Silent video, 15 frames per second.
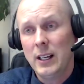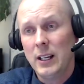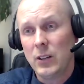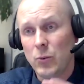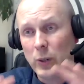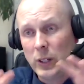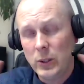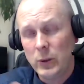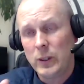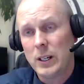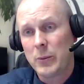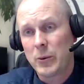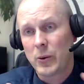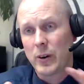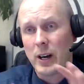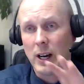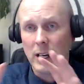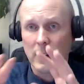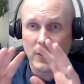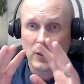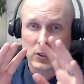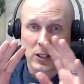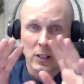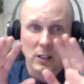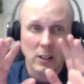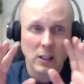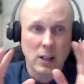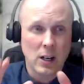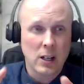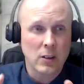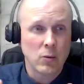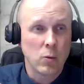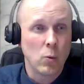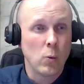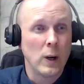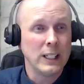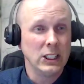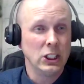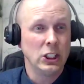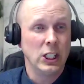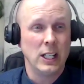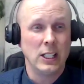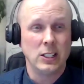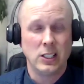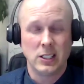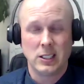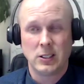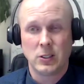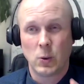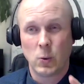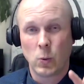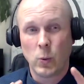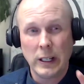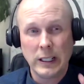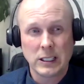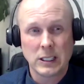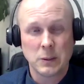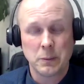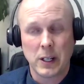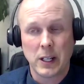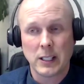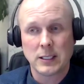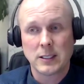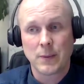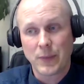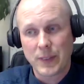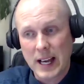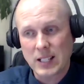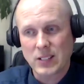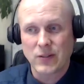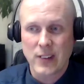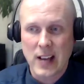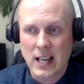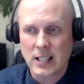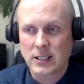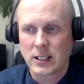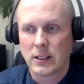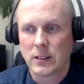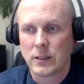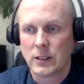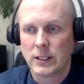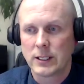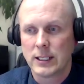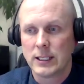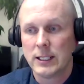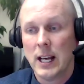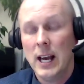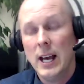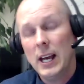If we do an MRI and there's a lot of white changes or white spots, that's vascular disease.